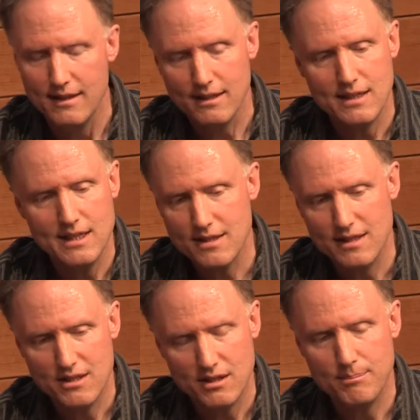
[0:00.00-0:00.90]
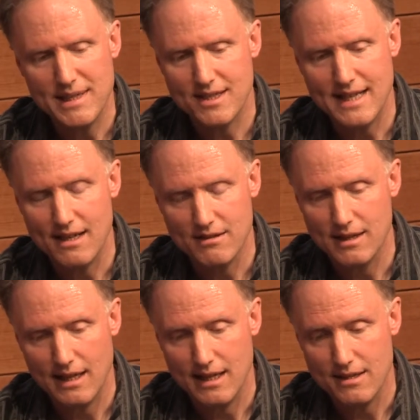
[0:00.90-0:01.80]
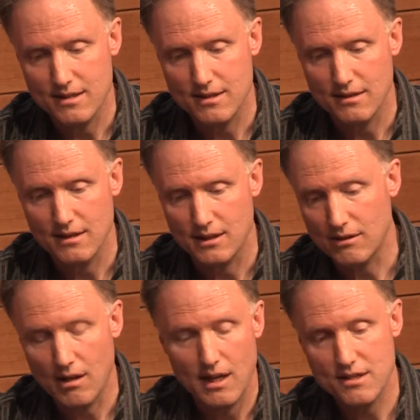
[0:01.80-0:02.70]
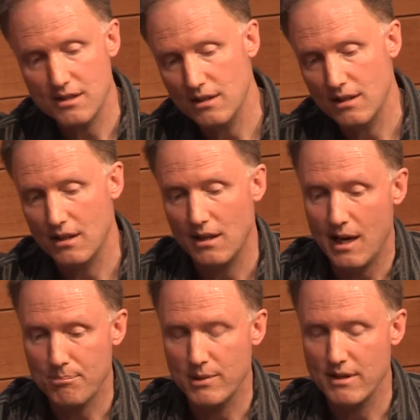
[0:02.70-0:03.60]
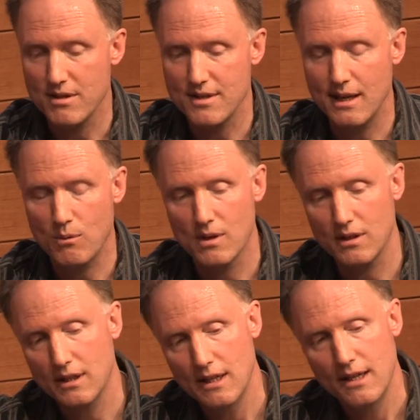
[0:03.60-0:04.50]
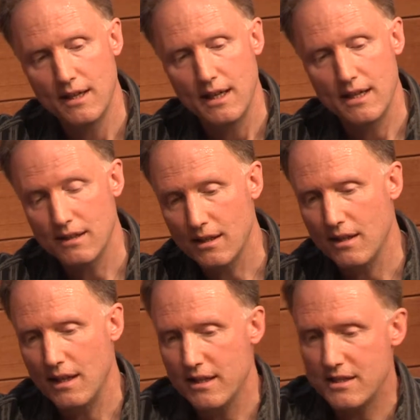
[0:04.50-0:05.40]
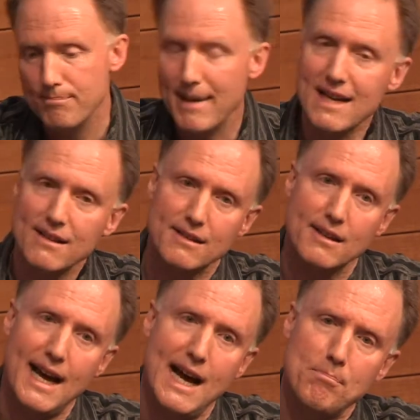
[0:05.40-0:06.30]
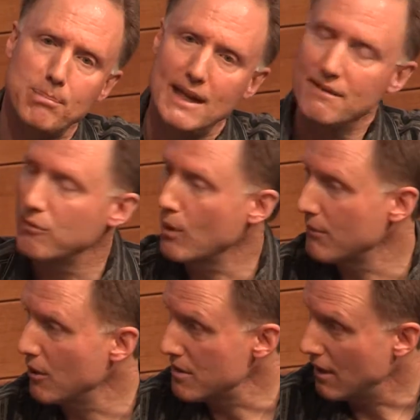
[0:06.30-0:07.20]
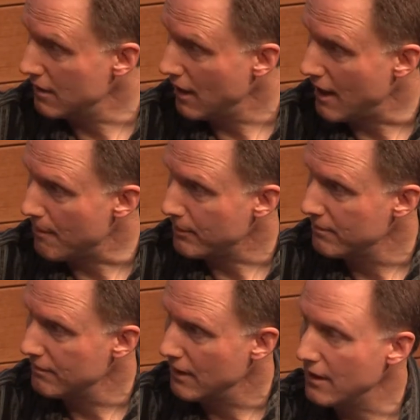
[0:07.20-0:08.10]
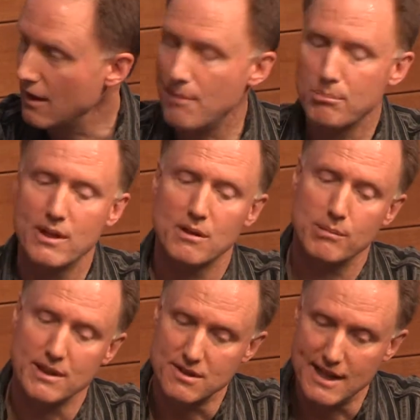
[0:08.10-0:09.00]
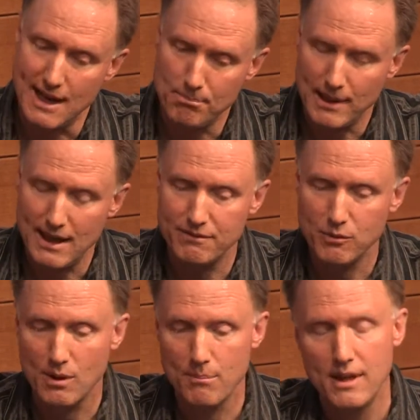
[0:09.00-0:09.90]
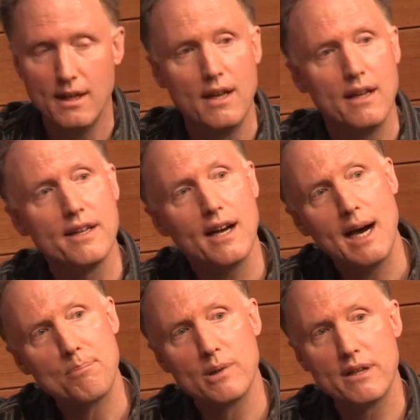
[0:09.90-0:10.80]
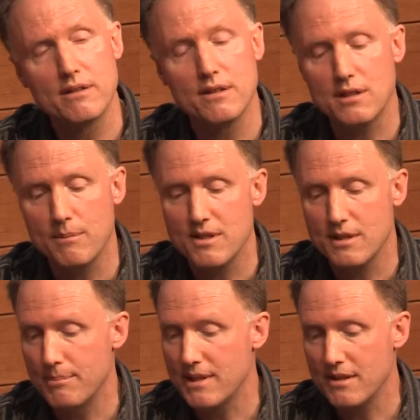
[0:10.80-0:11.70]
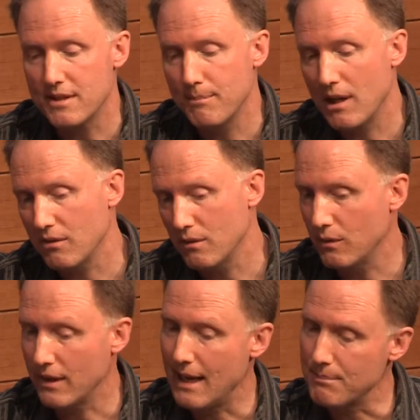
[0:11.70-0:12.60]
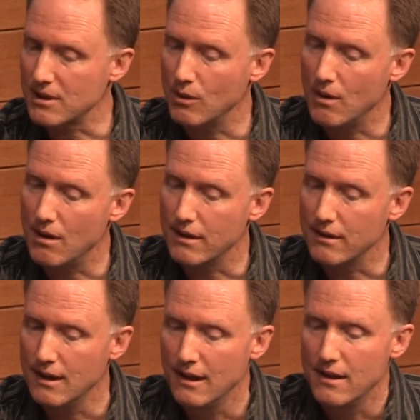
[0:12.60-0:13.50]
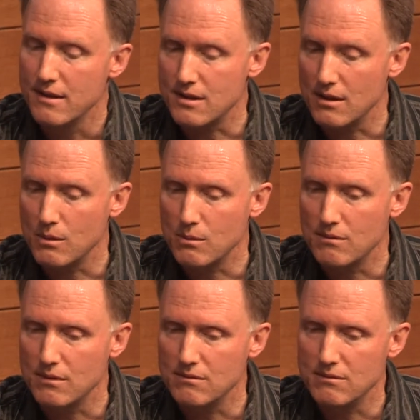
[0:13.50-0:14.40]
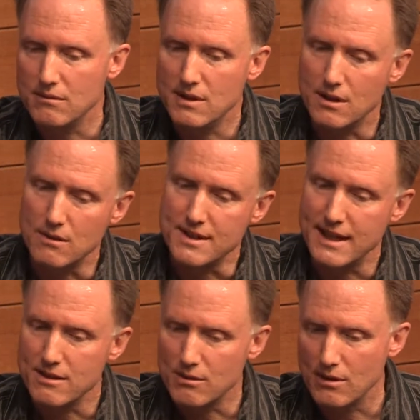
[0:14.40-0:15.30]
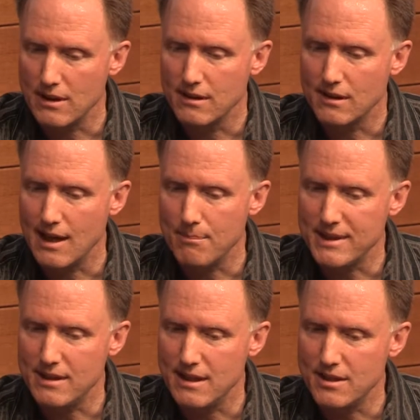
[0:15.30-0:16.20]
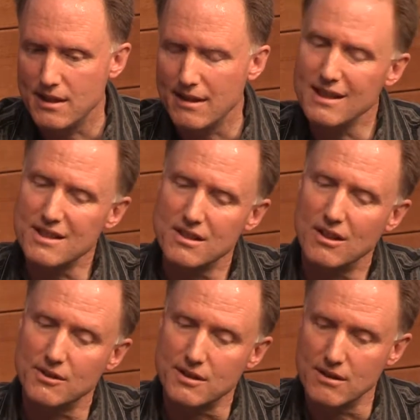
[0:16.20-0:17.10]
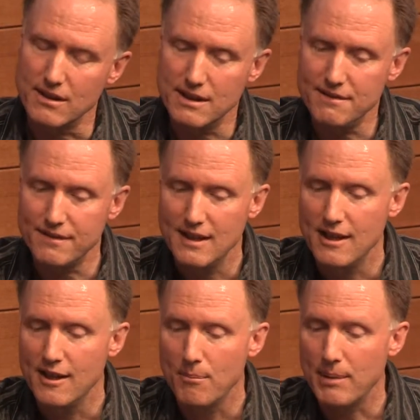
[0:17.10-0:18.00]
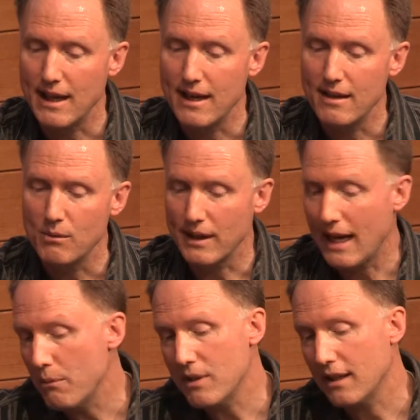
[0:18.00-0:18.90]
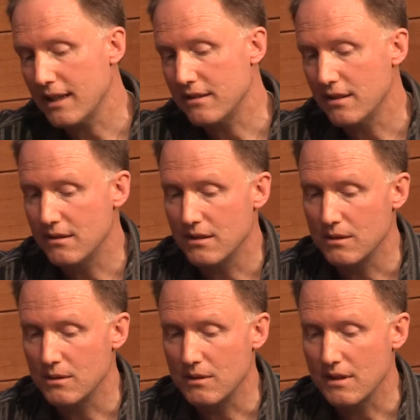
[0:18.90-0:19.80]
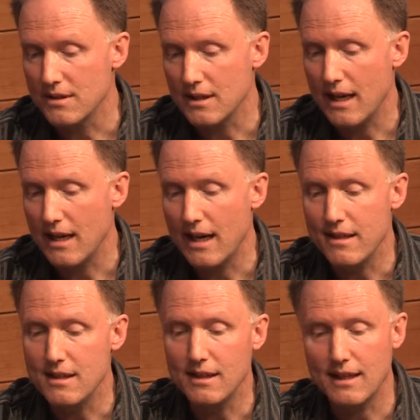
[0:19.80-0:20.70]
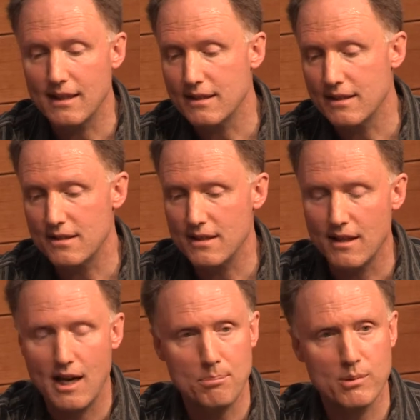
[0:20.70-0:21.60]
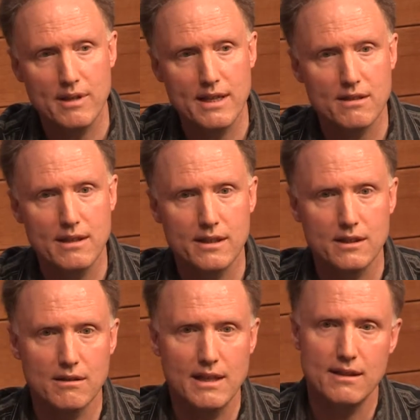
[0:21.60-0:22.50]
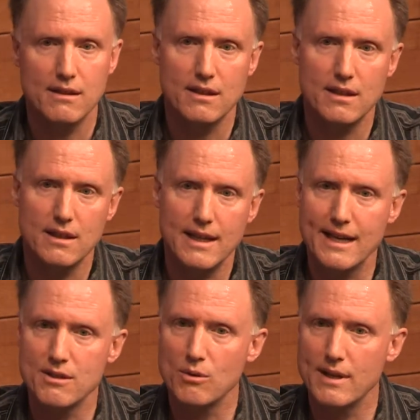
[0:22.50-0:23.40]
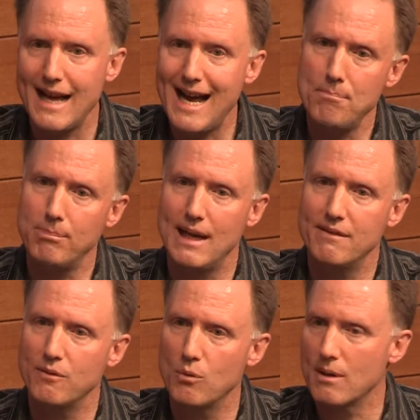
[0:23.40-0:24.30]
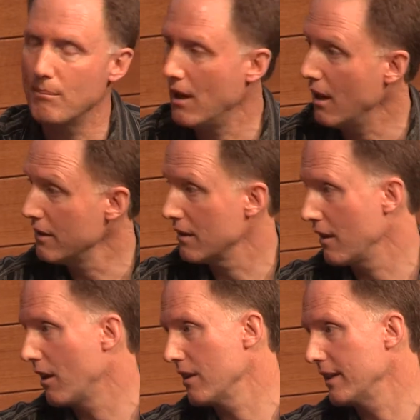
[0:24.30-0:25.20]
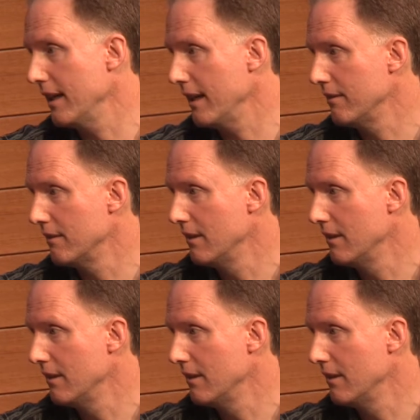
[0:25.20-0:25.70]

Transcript: The things that should be standardized across operators' network. And it's made that the app platform goes on top, and the operator brings the app platform. The operator determines the business model of what apps go on. So, is Android competition? I think it's an alternative. But what I would like to do is I think I'd like to see an operator integrate the Android app platform onto the RDK.